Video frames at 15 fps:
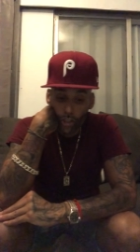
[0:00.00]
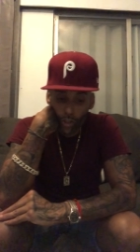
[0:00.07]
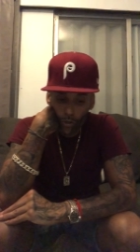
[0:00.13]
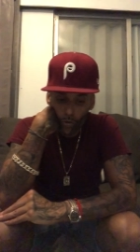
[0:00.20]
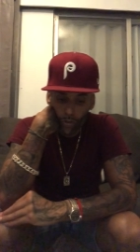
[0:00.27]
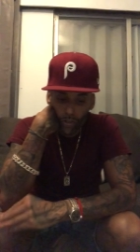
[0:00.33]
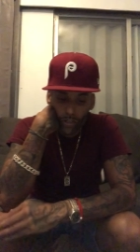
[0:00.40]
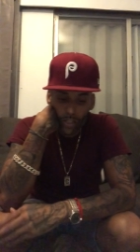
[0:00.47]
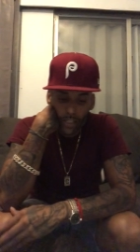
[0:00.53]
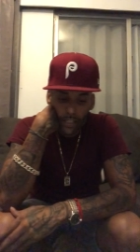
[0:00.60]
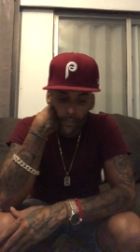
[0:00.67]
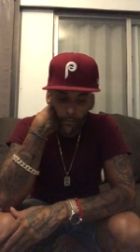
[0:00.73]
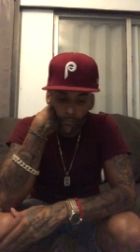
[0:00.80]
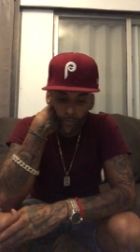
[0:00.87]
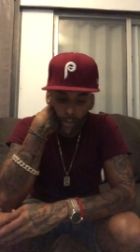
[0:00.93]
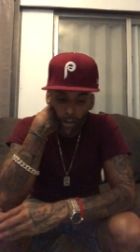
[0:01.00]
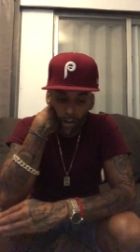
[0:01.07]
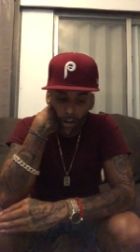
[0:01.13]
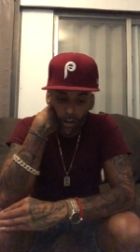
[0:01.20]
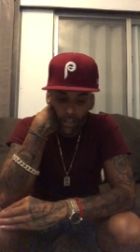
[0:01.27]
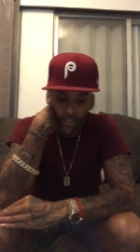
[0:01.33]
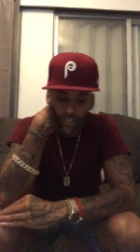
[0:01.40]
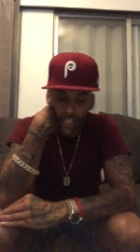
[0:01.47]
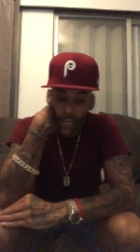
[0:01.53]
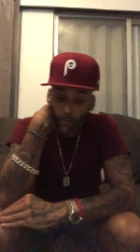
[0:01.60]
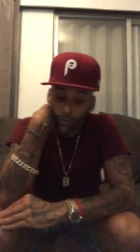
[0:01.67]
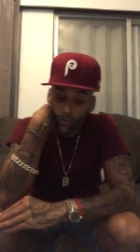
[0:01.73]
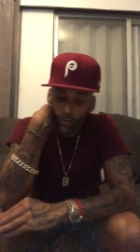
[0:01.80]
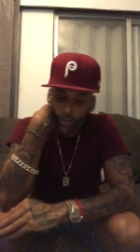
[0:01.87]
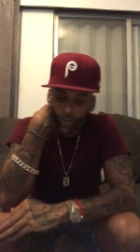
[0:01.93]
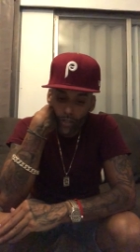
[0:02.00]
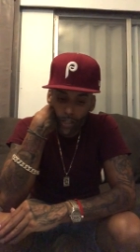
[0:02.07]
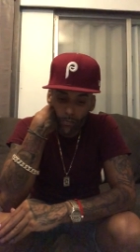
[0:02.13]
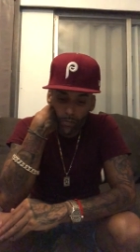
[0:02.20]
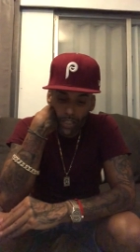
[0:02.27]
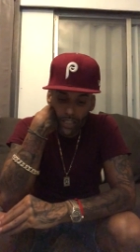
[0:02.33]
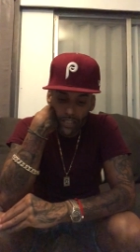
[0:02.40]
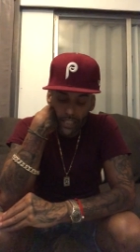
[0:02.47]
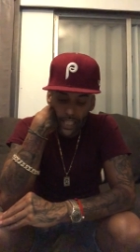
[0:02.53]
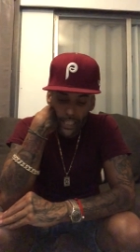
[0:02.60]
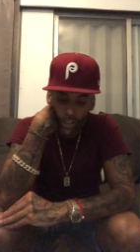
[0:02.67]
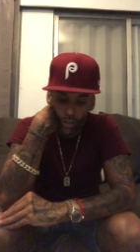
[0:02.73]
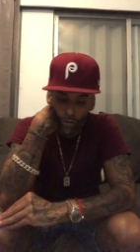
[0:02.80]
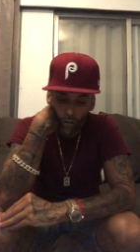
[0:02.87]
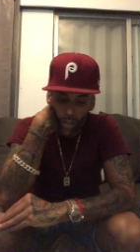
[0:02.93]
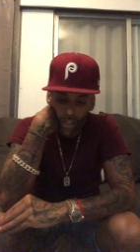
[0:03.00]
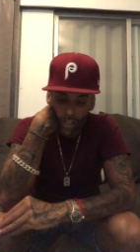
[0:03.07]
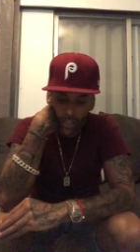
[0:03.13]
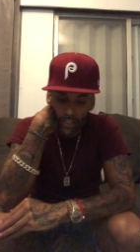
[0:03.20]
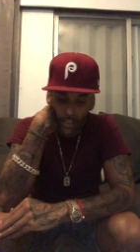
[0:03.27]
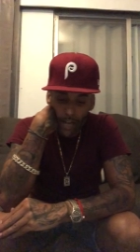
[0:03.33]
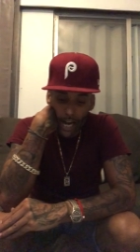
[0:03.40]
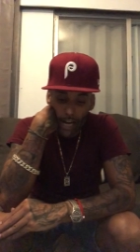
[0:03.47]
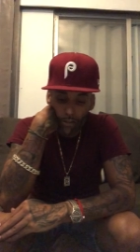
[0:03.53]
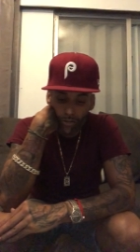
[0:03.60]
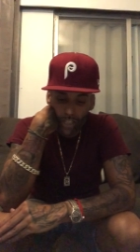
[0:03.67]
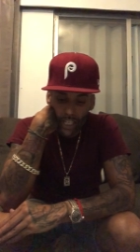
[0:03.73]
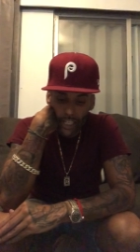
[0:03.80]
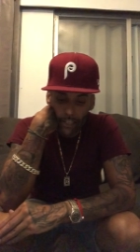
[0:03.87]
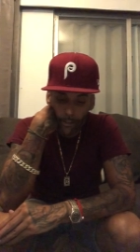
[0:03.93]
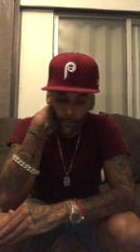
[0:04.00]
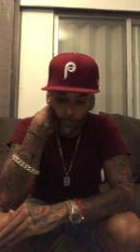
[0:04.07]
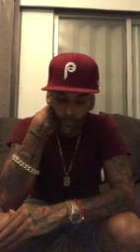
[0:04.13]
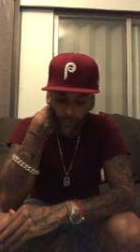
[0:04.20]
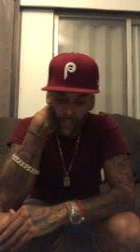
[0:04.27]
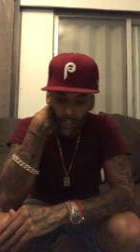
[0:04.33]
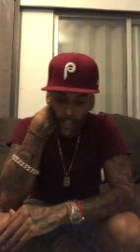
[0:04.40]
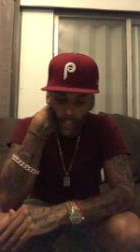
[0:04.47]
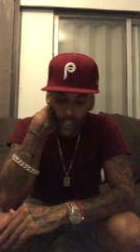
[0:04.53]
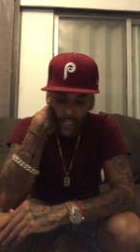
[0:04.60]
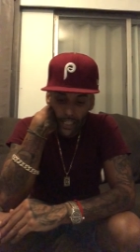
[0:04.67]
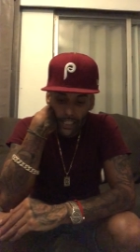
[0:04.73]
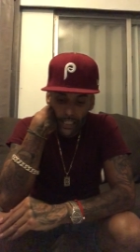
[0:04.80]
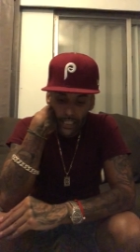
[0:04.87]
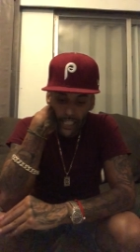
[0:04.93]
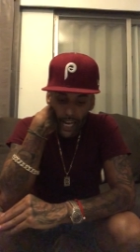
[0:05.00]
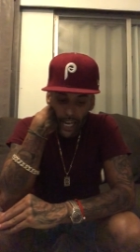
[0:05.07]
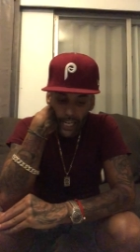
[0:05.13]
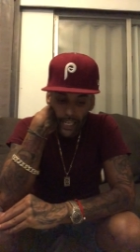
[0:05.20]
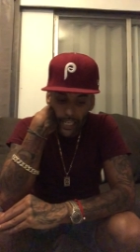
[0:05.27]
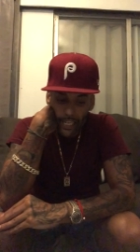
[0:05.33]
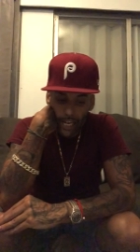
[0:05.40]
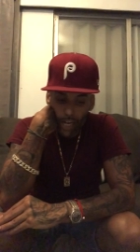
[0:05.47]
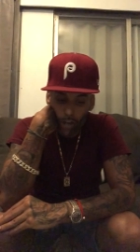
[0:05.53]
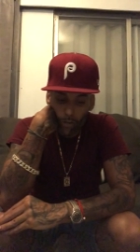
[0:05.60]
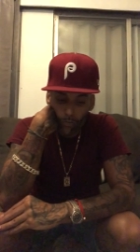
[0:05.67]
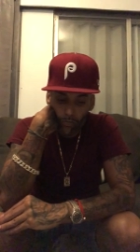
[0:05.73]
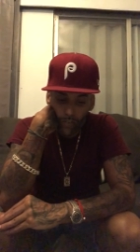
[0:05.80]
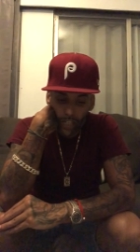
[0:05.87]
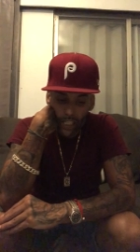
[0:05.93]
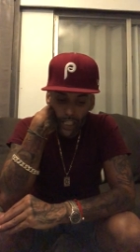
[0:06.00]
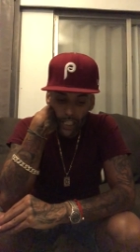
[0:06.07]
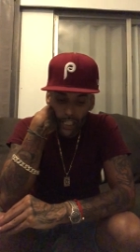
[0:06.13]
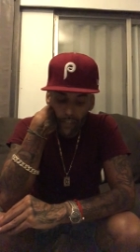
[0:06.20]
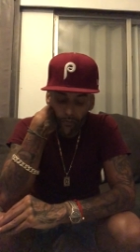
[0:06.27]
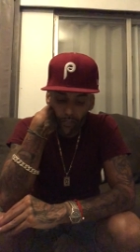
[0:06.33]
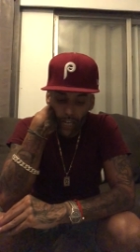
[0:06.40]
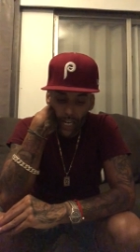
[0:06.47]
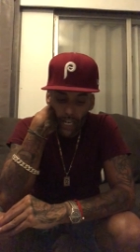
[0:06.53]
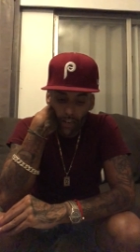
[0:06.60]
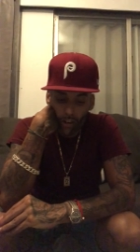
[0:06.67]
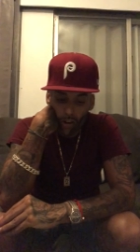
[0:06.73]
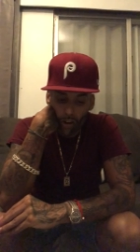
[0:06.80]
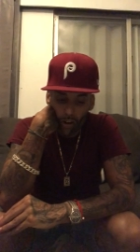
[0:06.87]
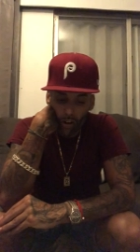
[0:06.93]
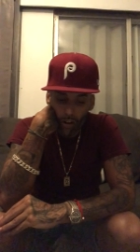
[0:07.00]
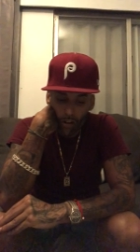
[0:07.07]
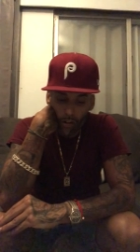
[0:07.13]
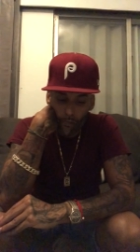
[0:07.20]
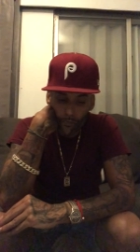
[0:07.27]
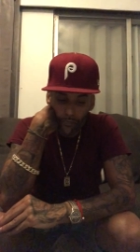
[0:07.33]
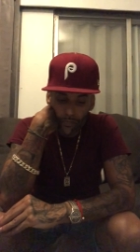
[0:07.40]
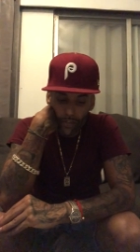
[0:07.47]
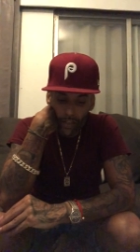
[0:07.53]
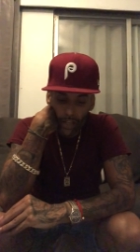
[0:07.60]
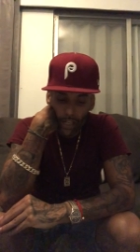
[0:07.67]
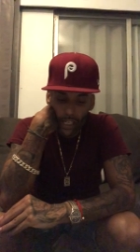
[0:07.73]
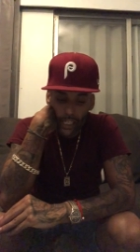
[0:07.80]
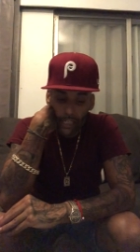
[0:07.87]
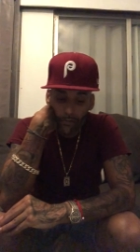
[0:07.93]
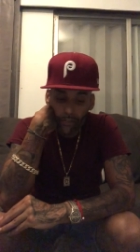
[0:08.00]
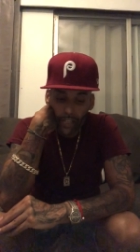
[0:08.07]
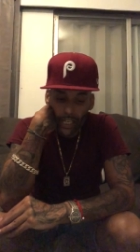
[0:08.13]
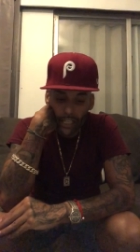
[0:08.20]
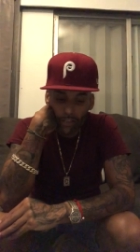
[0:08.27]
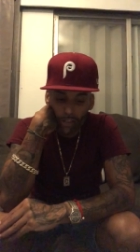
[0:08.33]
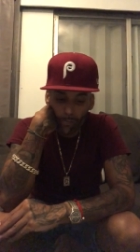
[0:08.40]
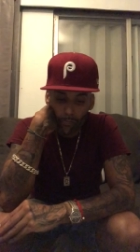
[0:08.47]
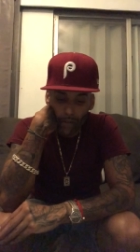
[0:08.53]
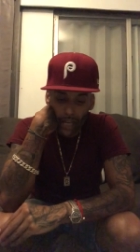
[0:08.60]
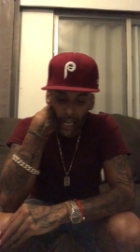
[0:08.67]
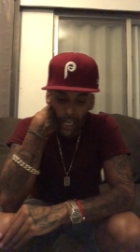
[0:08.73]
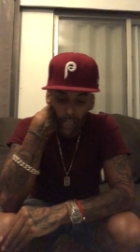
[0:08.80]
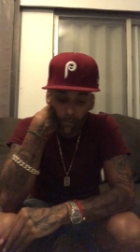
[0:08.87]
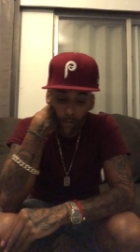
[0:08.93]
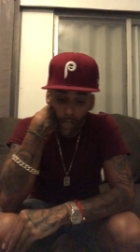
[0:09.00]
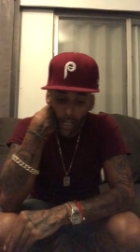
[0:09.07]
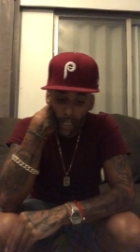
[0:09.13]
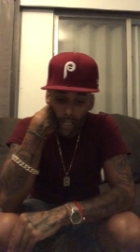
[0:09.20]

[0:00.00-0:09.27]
Sure, there are several treatments and drugs out there that can help relieve and alleviate the pain,